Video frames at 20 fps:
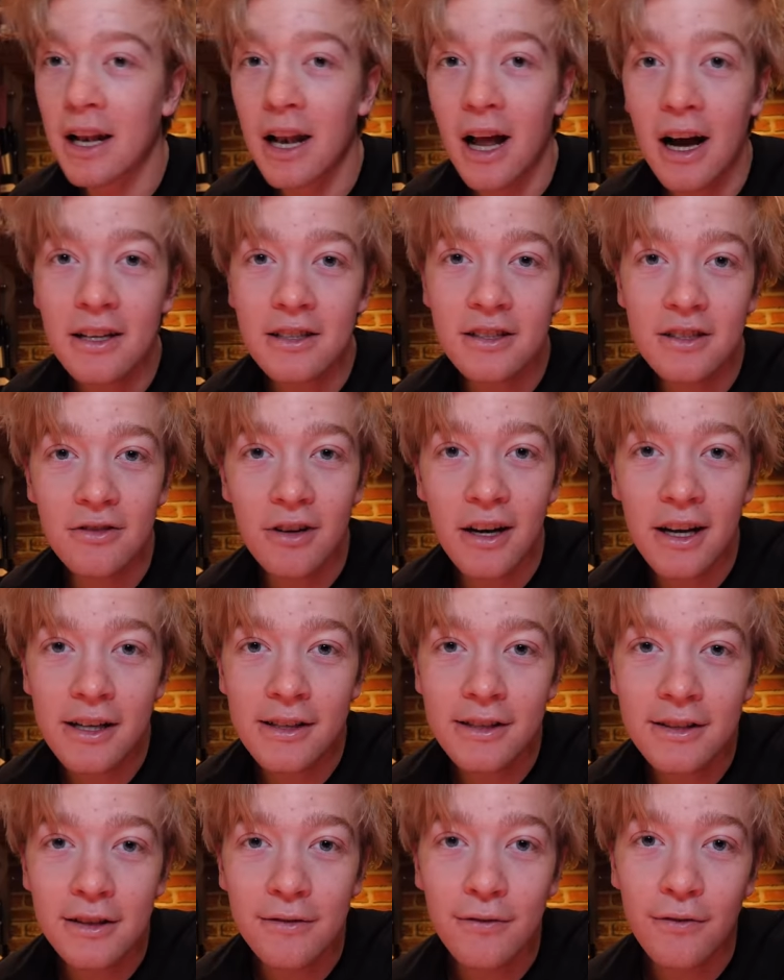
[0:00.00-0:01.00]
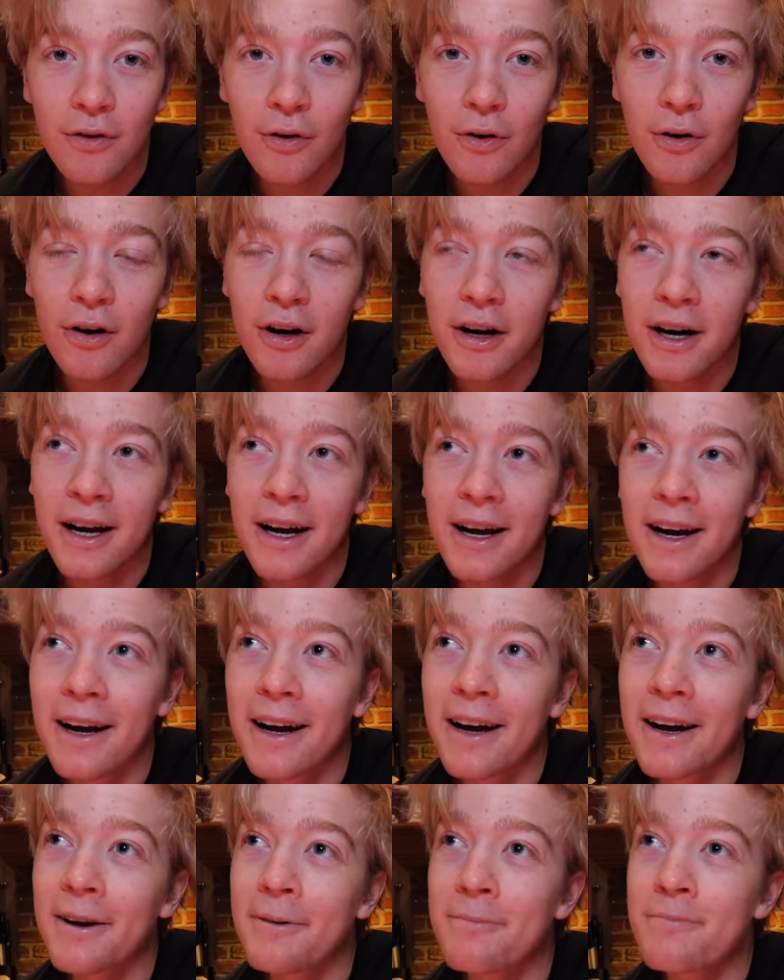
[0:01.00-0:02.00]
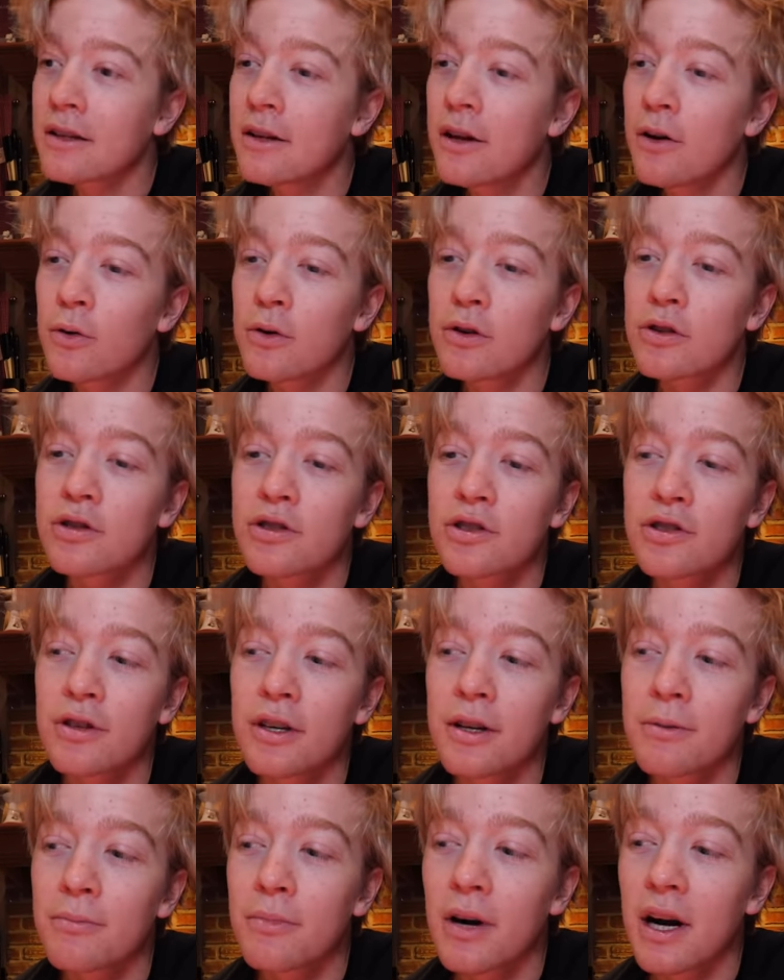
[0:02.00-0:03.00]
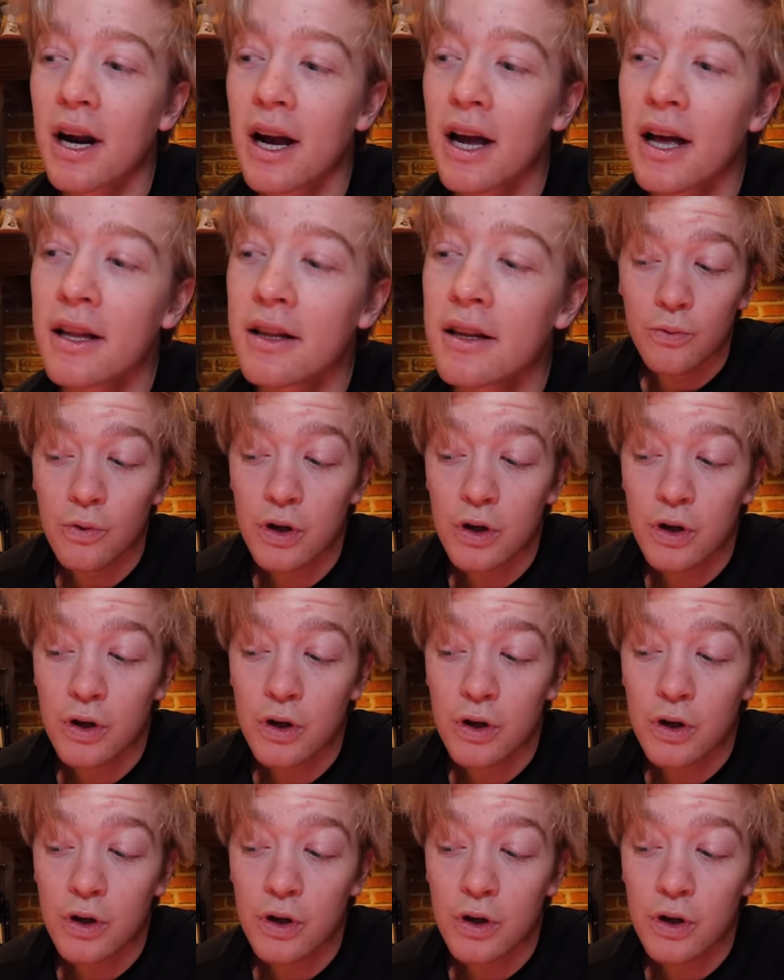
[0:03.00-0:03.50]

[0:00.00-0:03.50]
Last race for the Austrian brand.